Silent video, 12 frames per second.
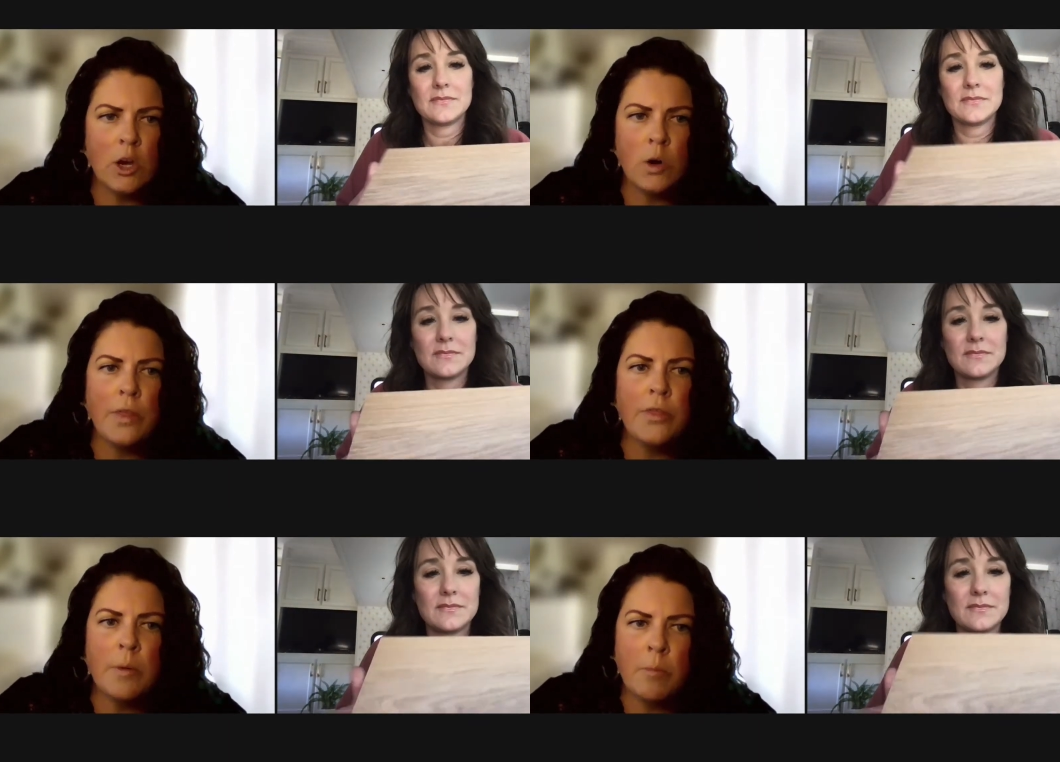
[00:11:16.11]

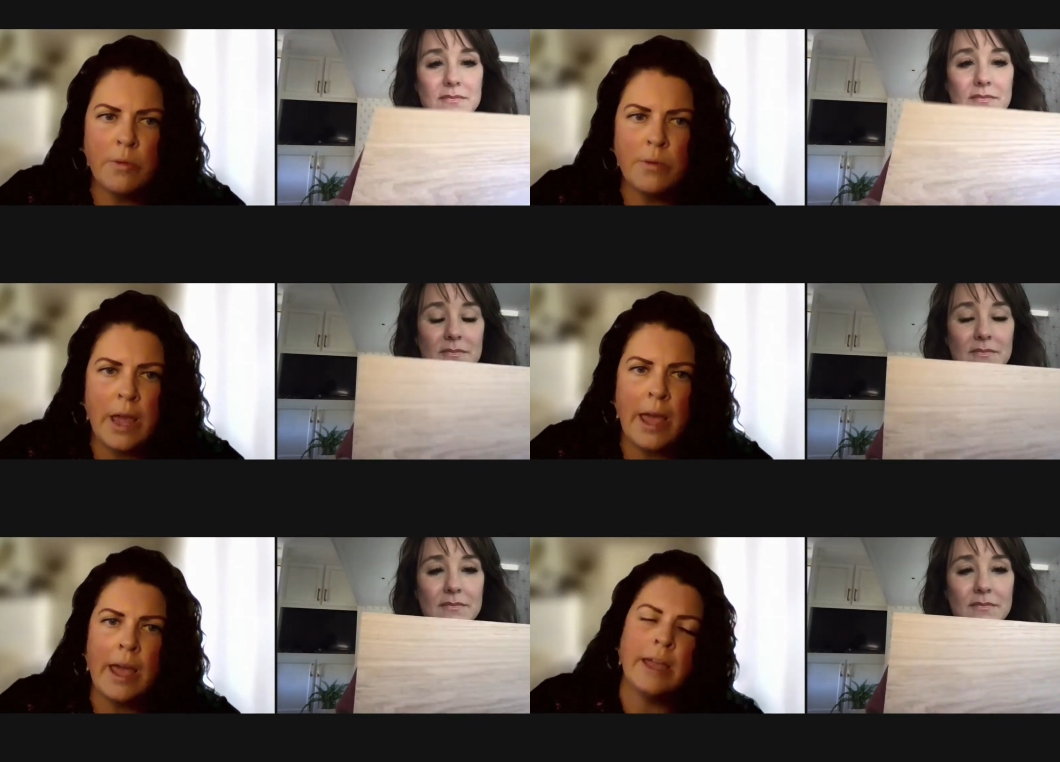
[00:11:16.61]
Speaker 1: So
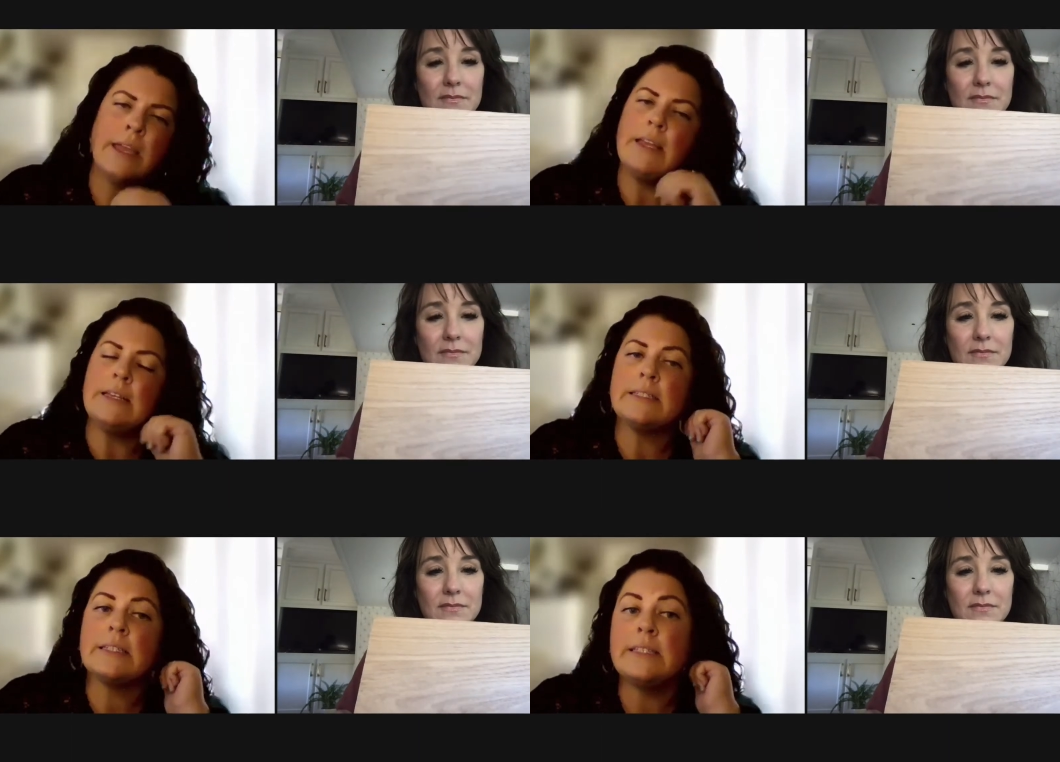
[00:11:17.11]
the
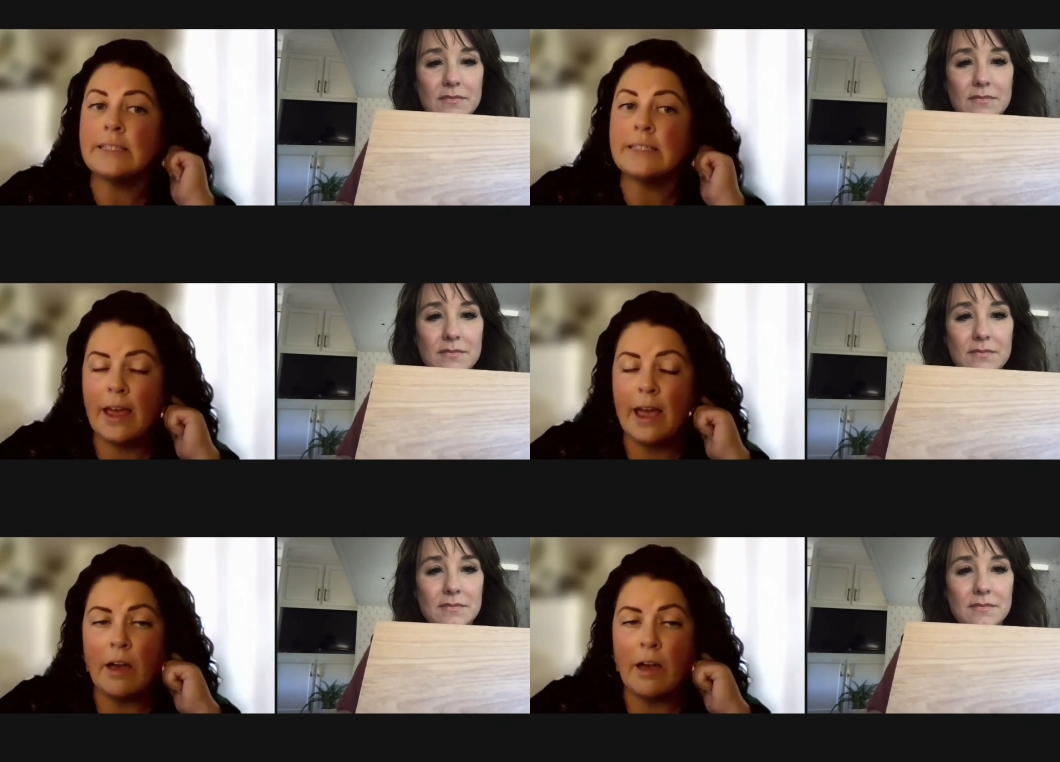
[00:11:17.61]
Monet is a
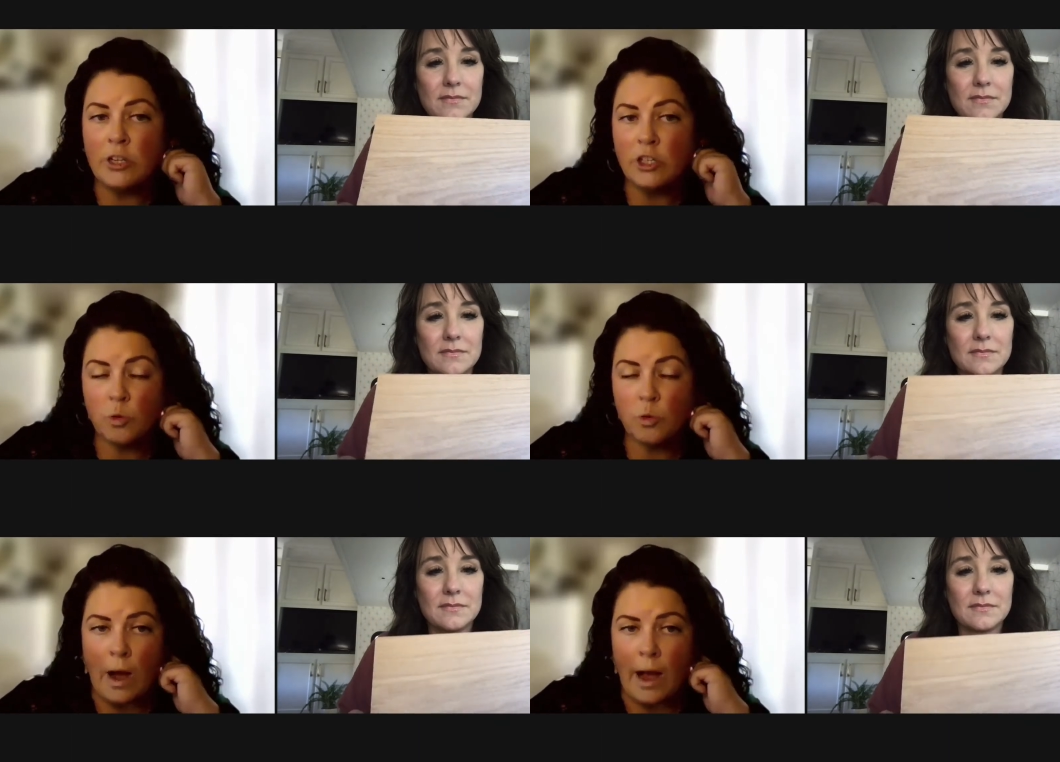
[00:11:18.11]
six and a
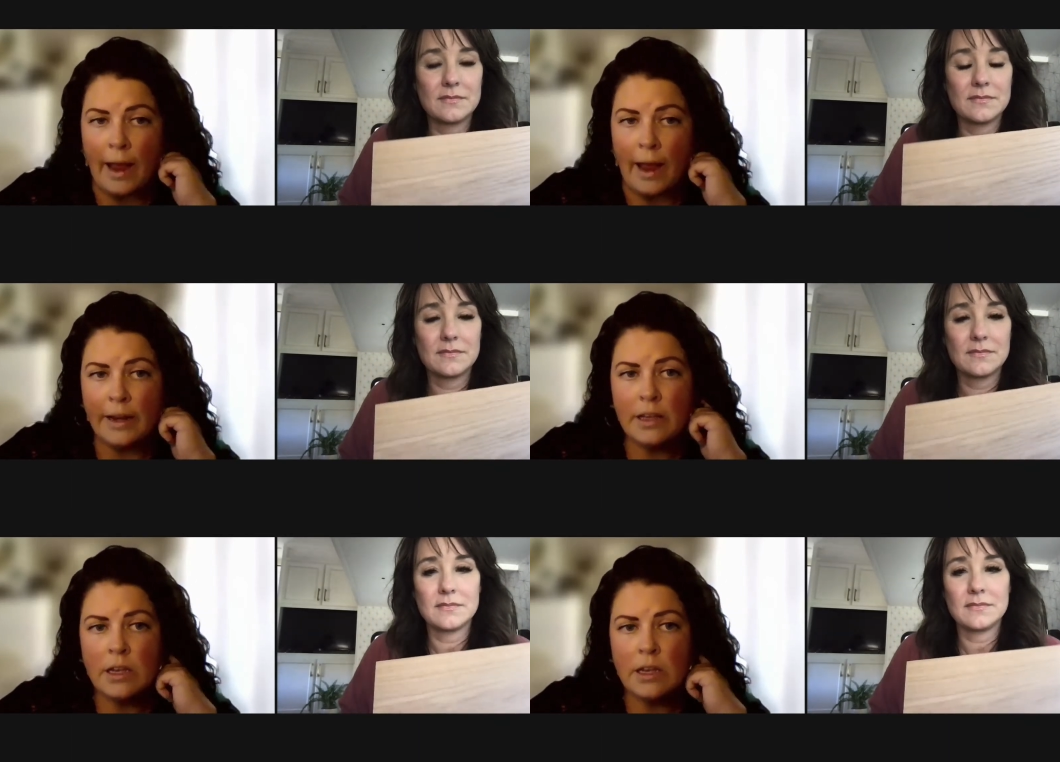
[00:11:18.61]
half inch
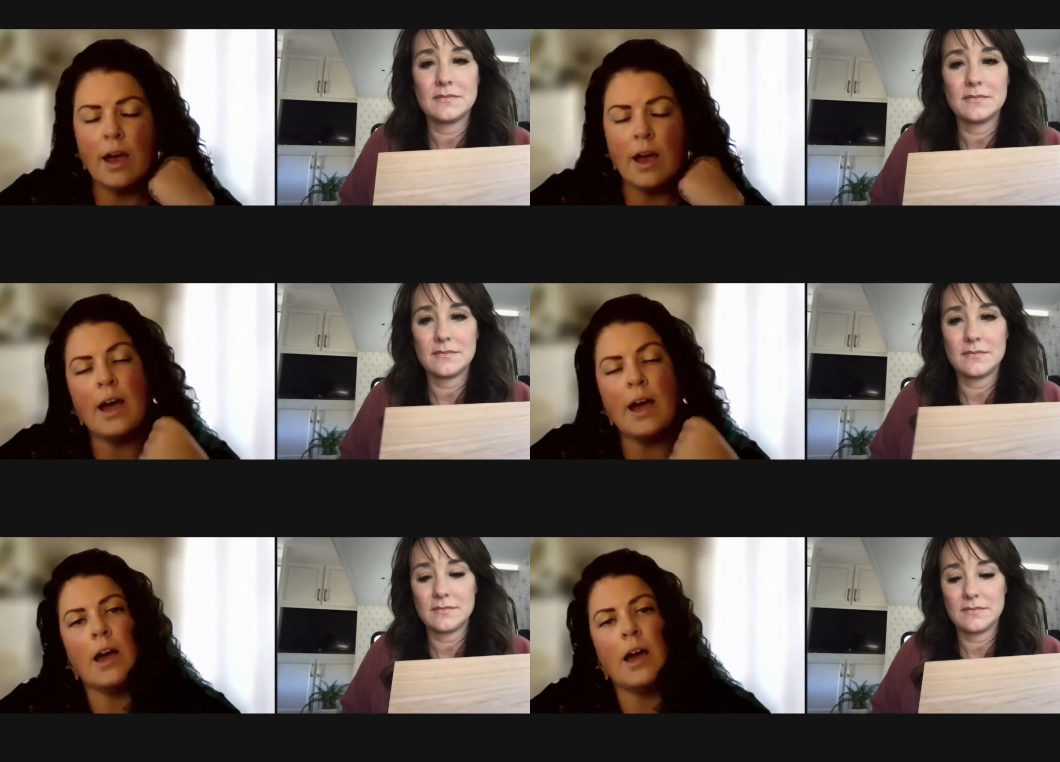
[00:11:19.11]
wide
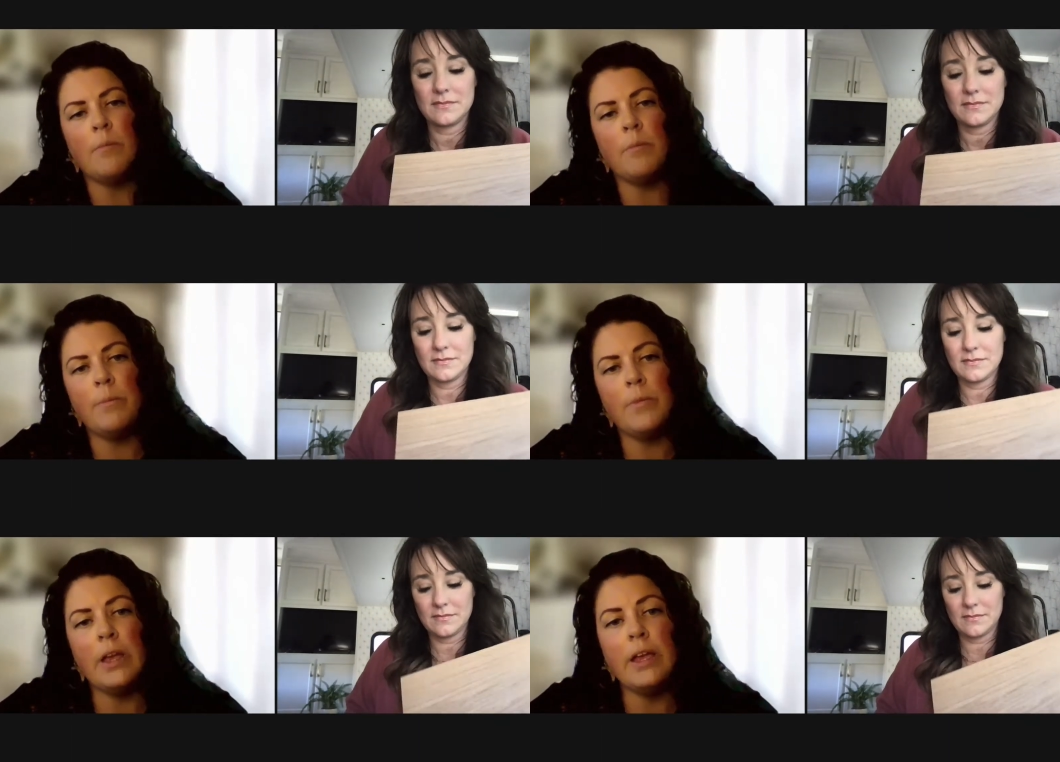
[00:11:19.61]

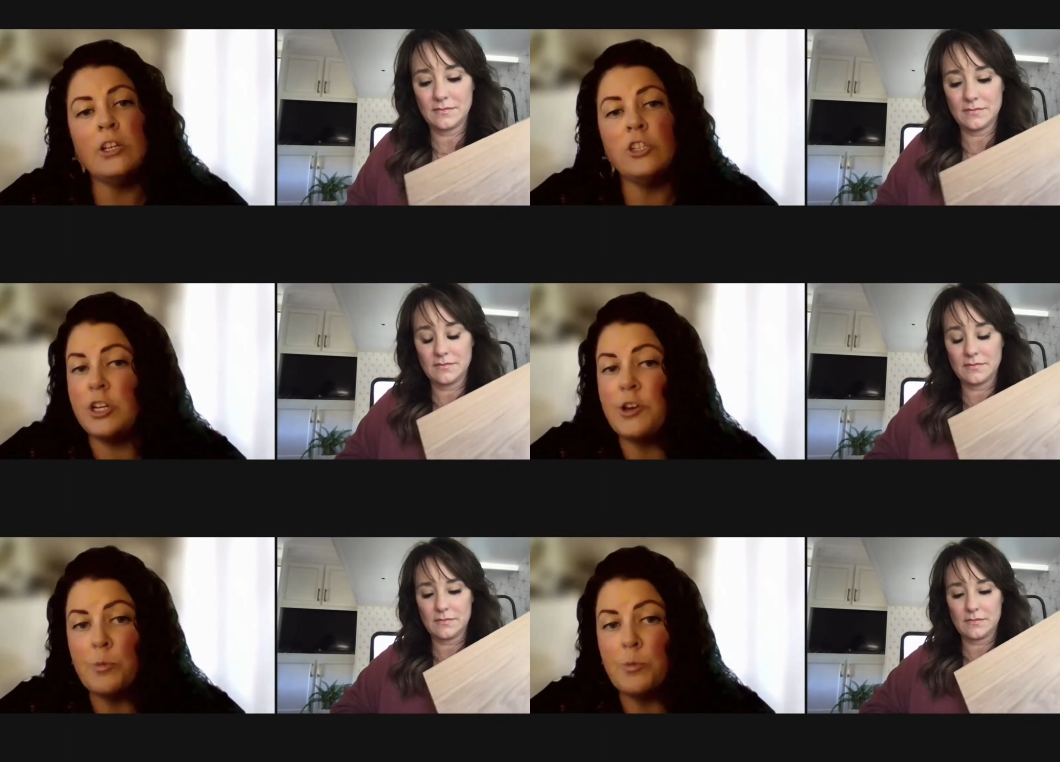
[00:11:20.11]
um,
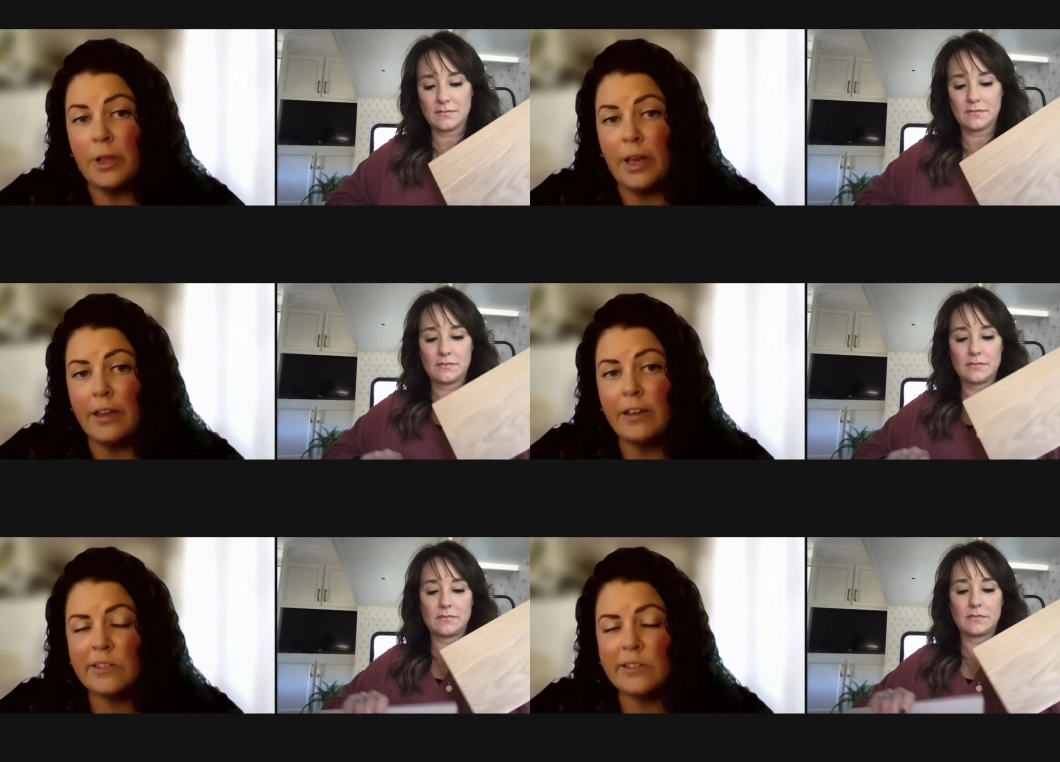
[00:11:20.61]

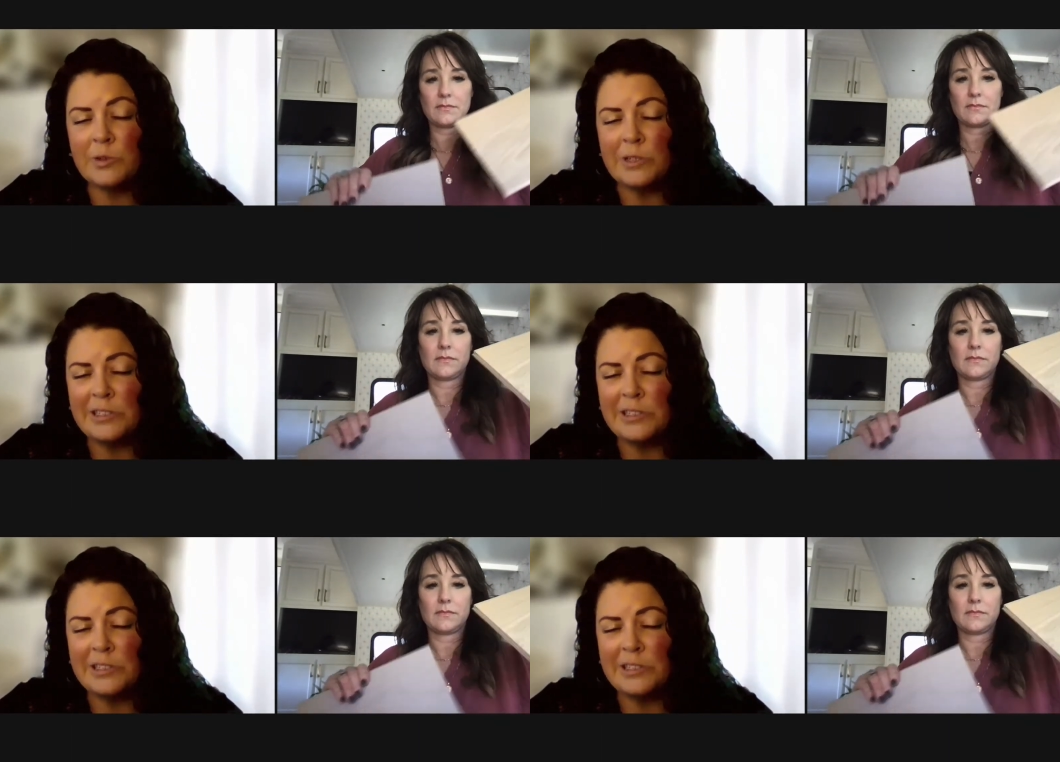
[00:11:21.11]
engineered plank.